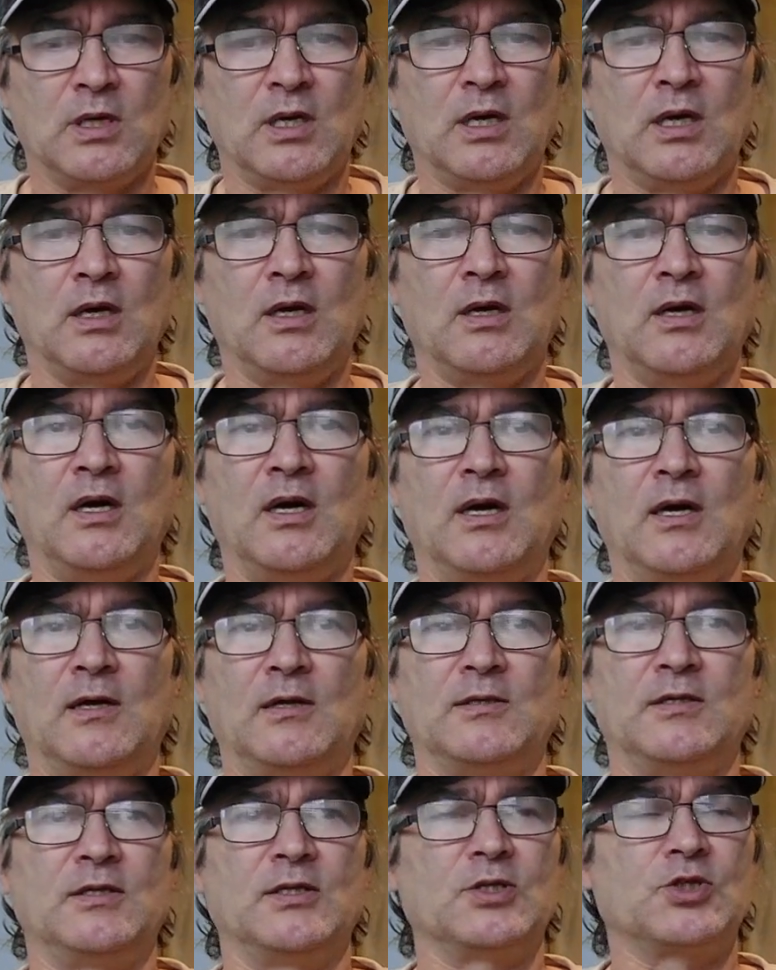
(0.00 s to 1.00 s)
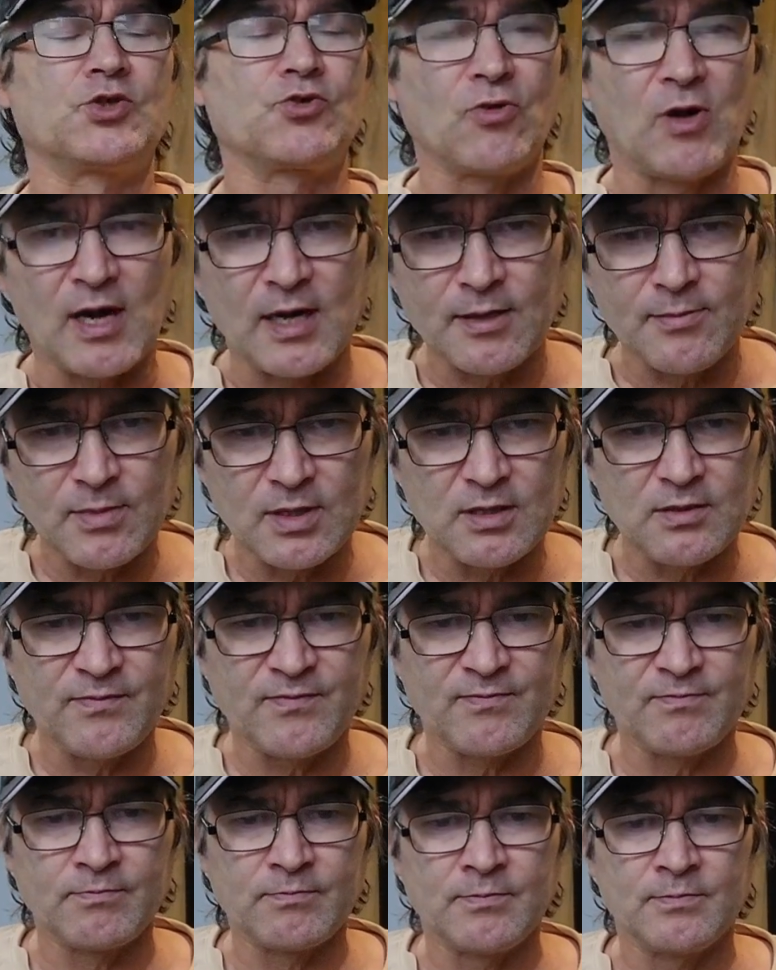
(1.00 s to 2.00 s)
the astronomy
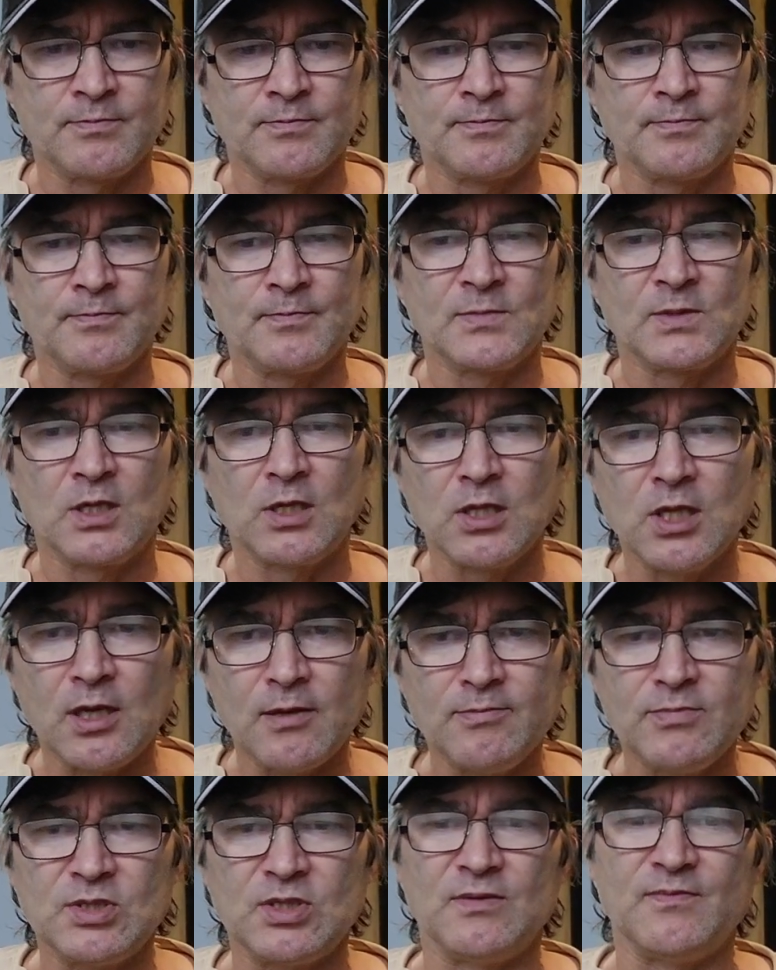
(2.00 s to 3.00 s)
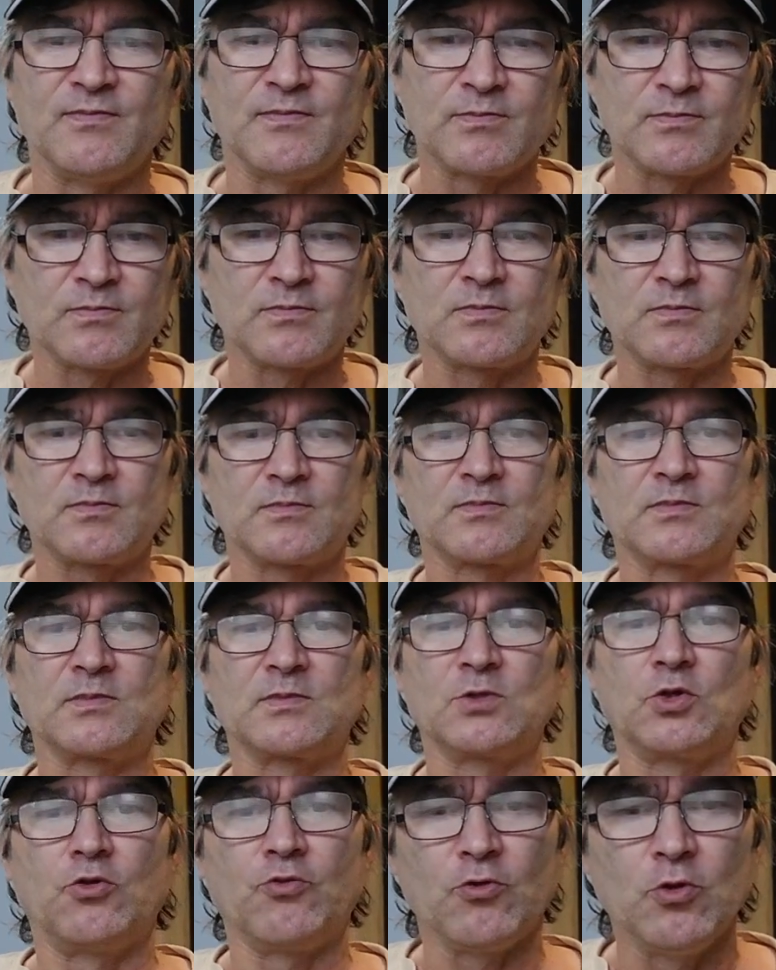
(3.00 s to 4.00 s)
clubs and
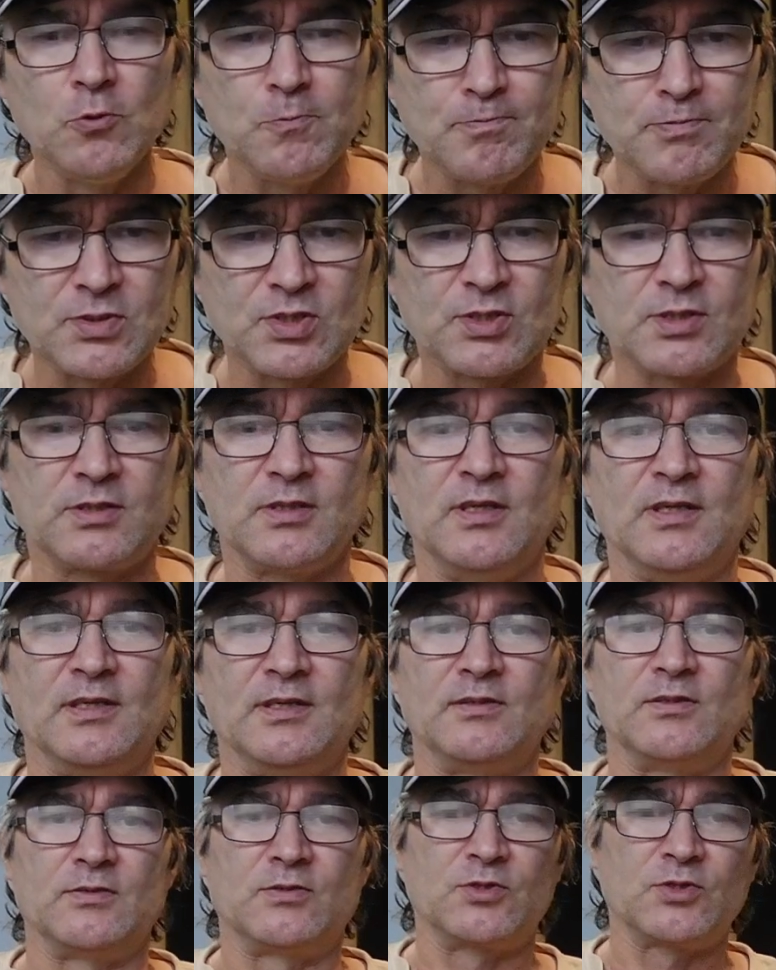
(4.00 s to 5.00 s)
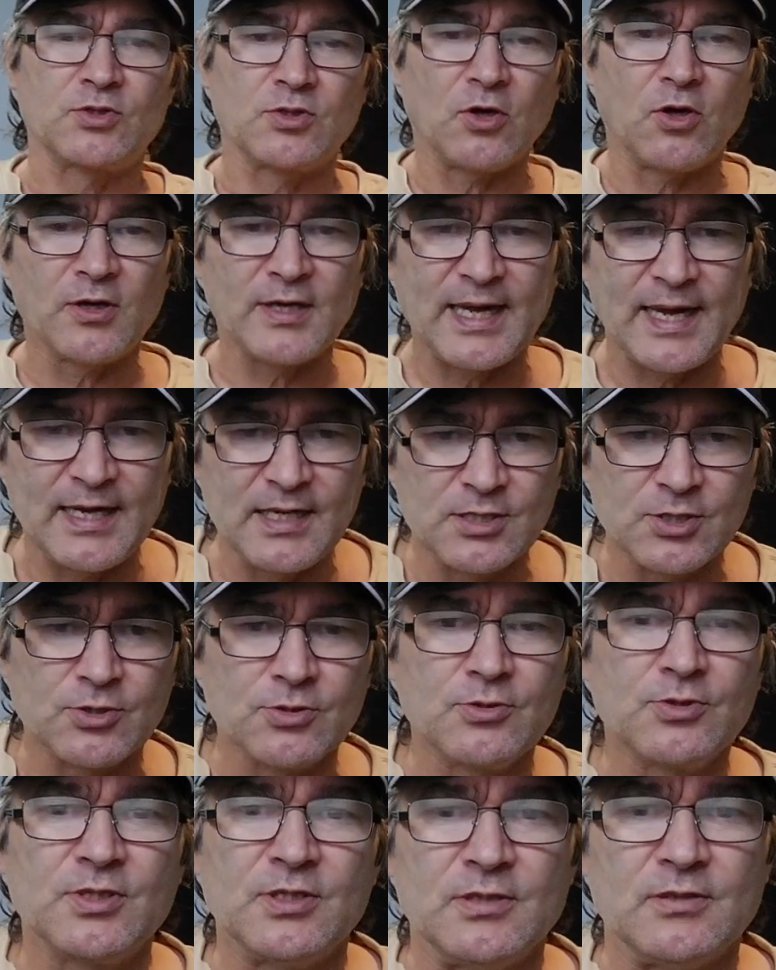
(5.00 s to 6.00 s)
groups and
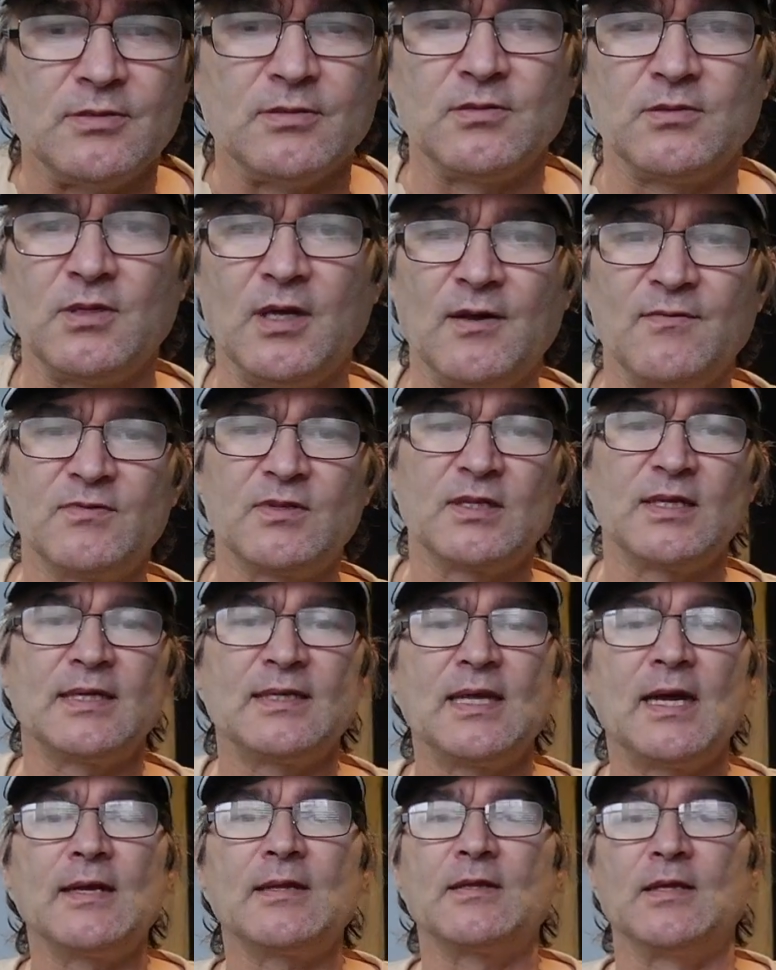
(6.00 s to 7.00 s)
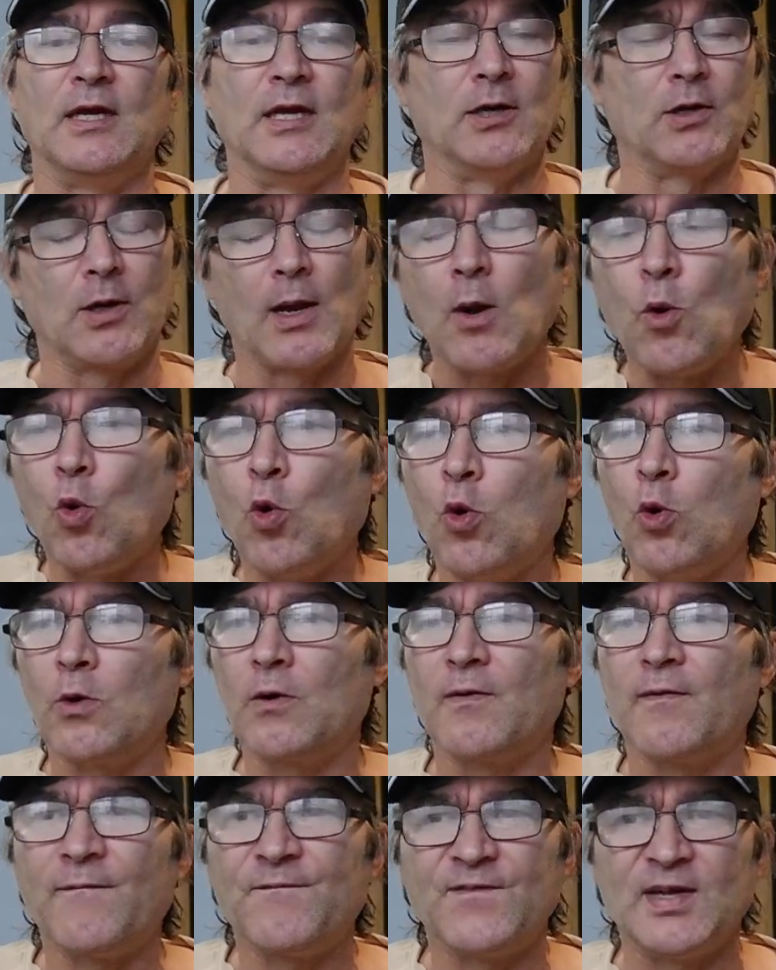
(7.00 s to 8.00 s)
stargazers and everything like that. They're
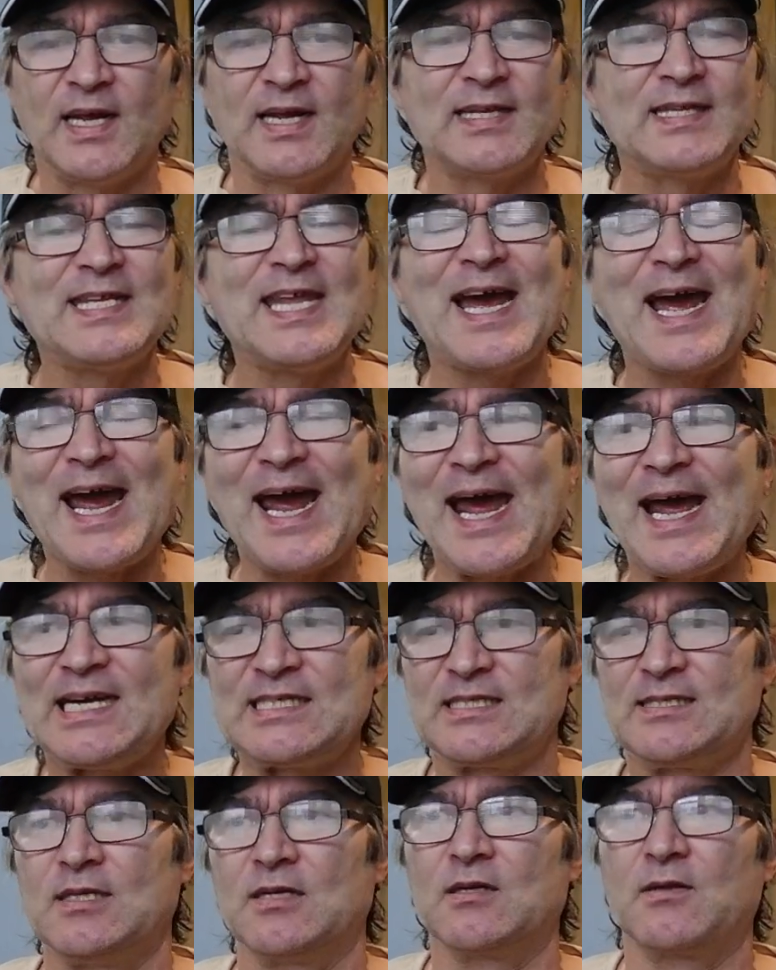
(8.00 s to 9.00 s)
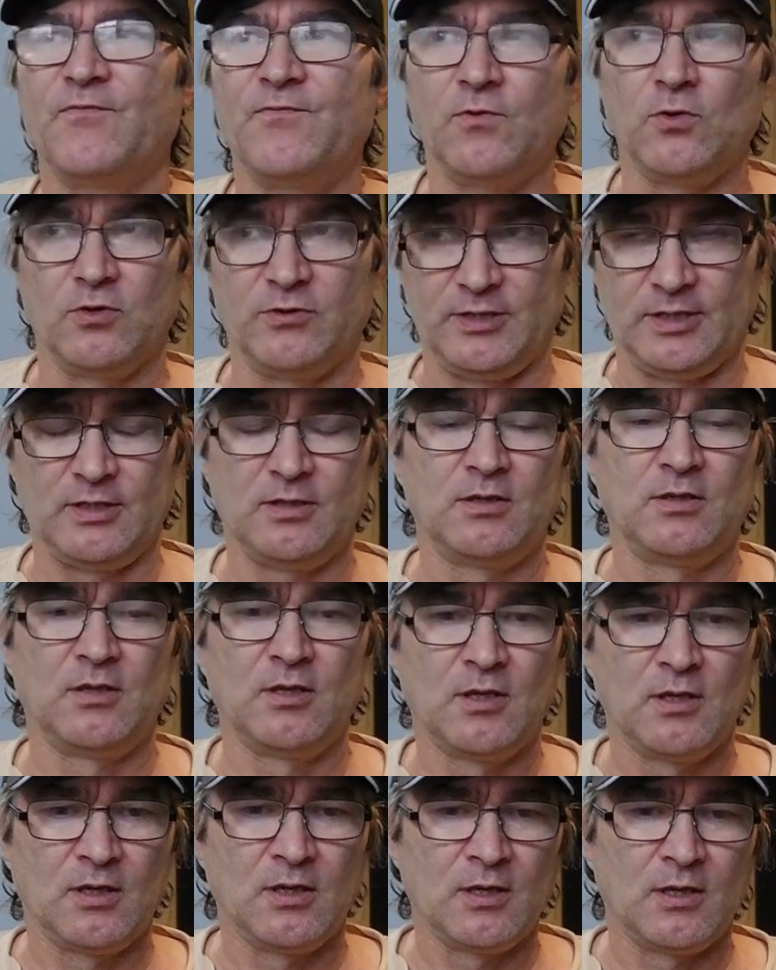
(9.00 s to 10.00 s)
fantastic for it.
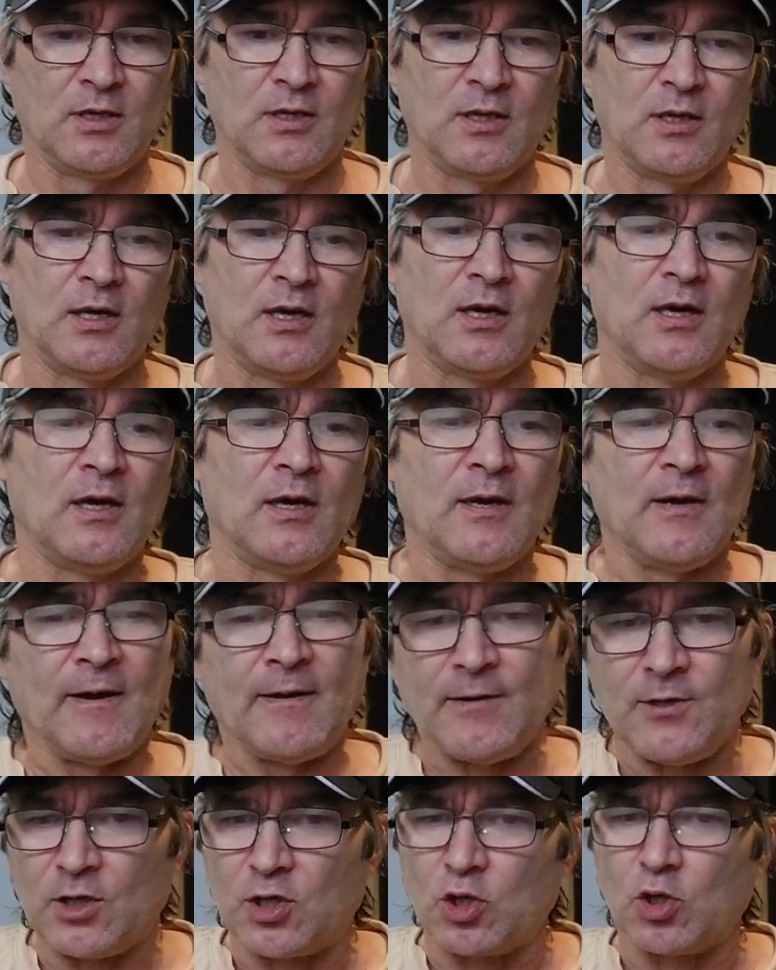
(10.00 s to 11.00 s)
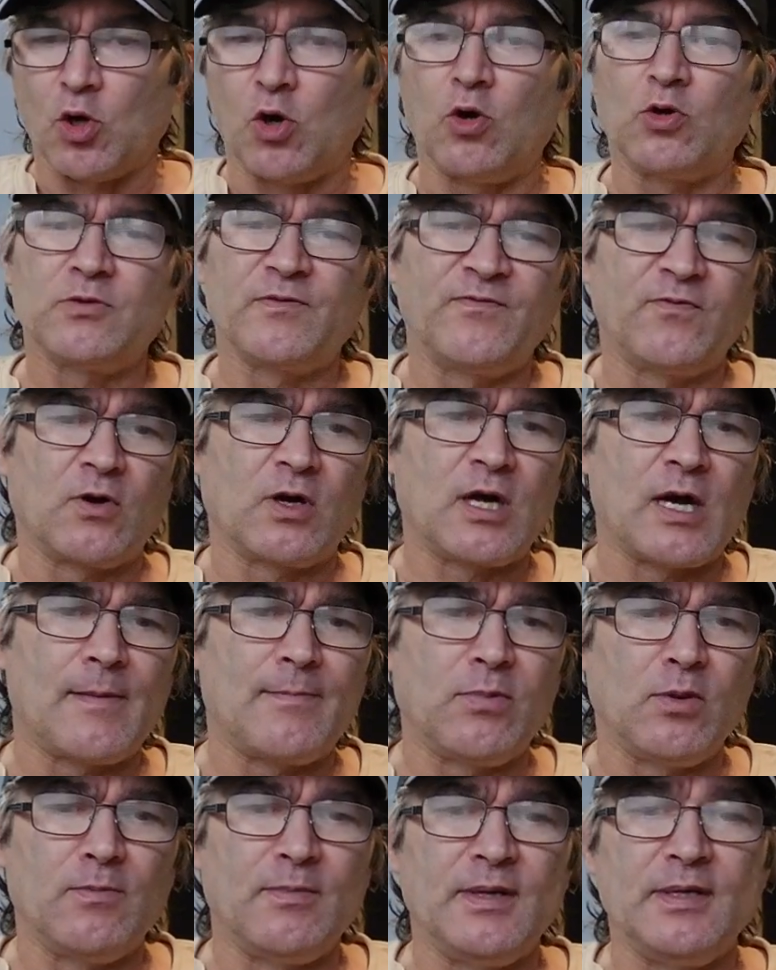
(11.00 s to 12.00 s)
You can hold them for a
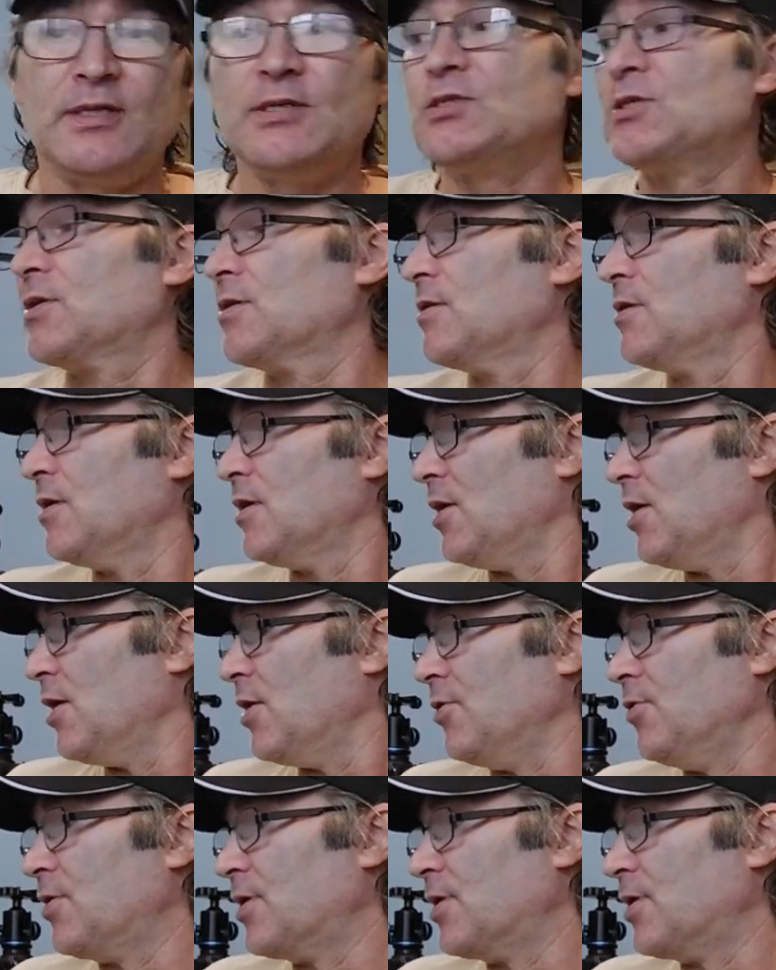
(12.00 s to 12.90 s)
couple of minutes. You